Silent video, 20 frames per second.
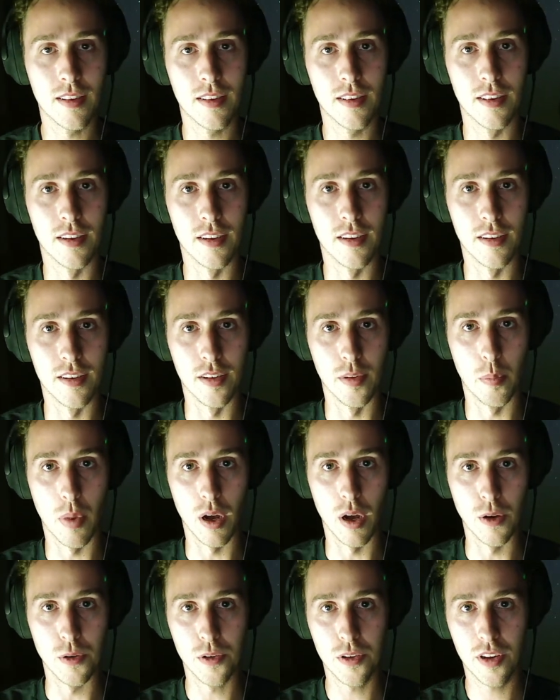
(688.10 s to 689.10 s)
This is a
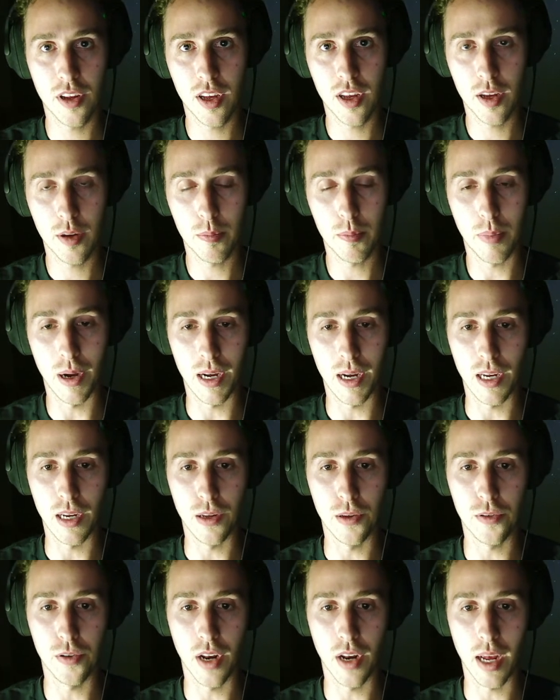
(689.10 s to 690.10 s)
post by a
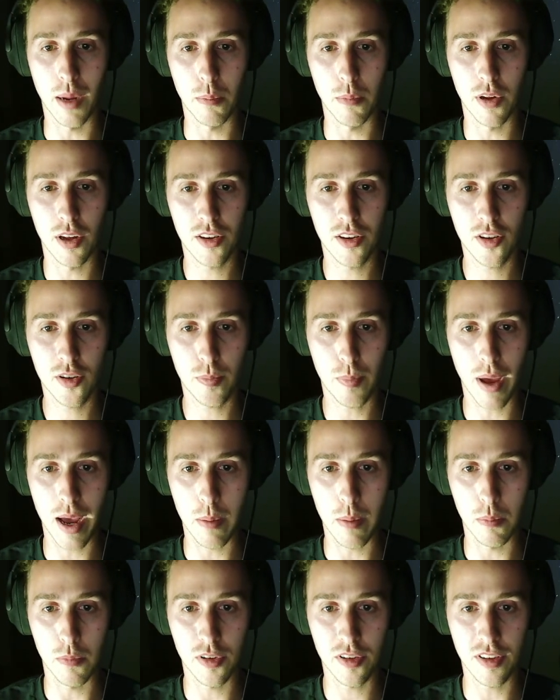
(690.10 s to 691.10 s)
user named
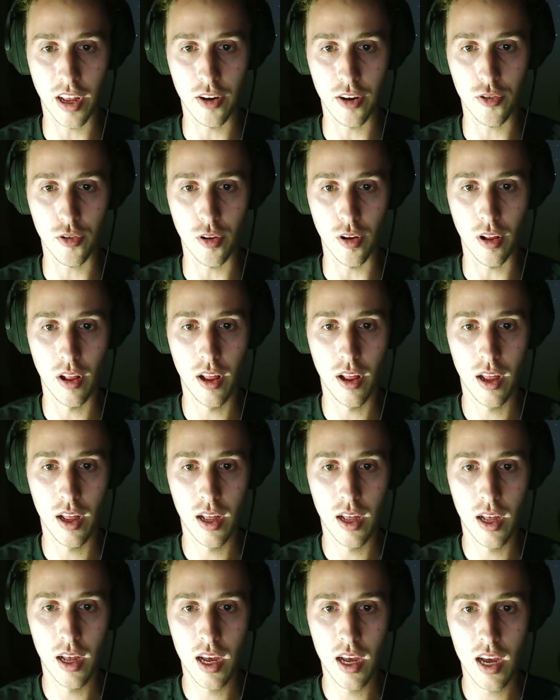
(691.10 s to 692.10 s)
Spam Central.
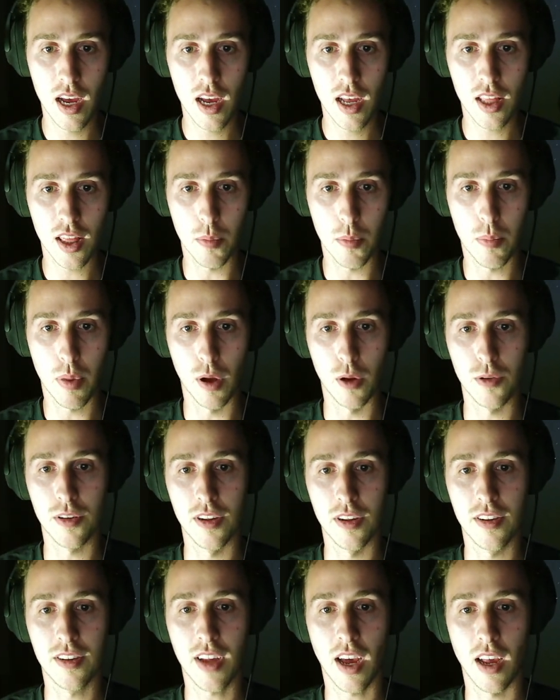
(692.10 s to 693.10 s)
The post
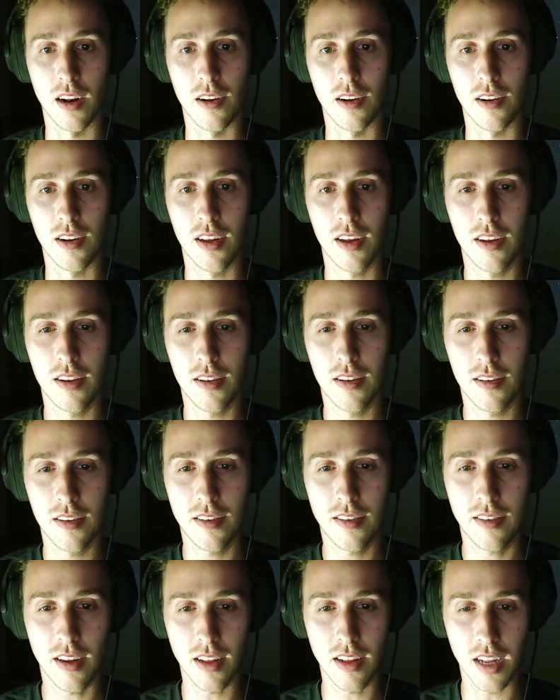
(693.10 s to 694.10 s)
is titled,
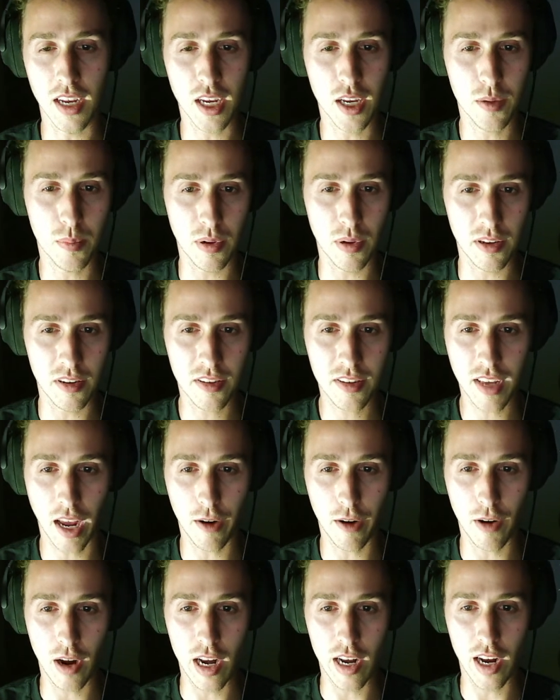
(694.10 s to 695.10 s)
Silly but
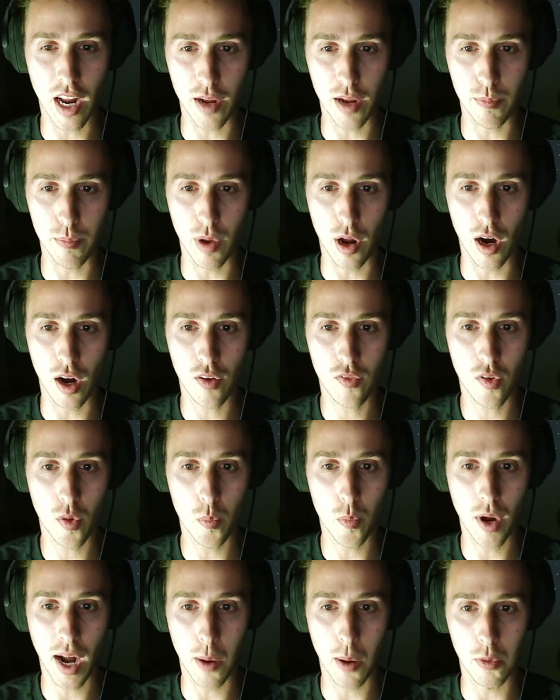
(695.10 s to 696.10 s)
Scary Nightmare from
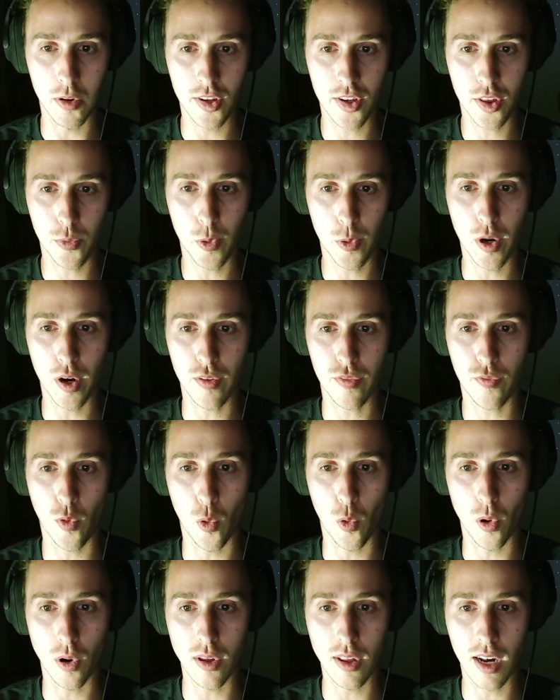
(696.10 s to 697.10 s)
when I was 3 or
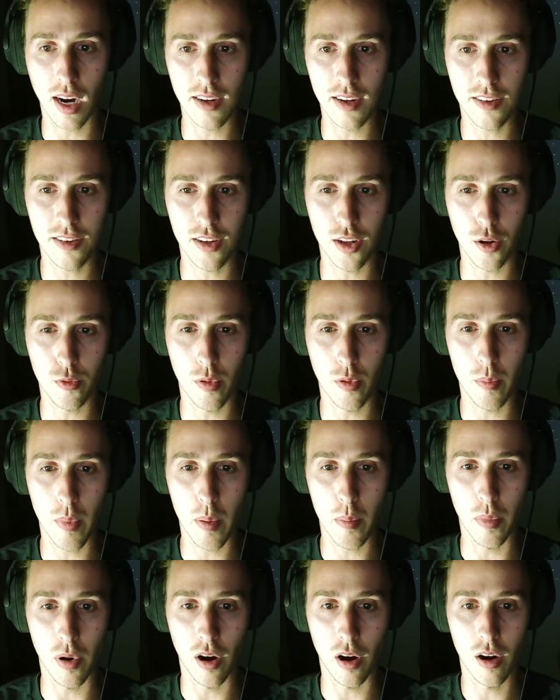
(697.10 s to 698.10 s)
4 that I still
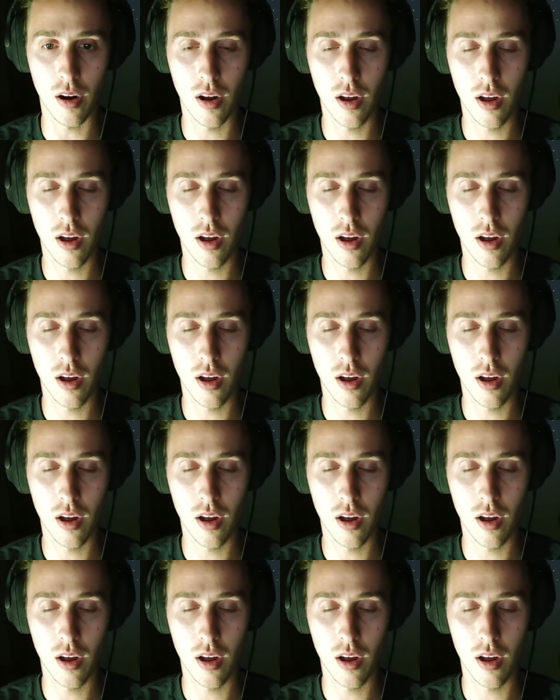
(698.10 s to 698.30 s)
remember.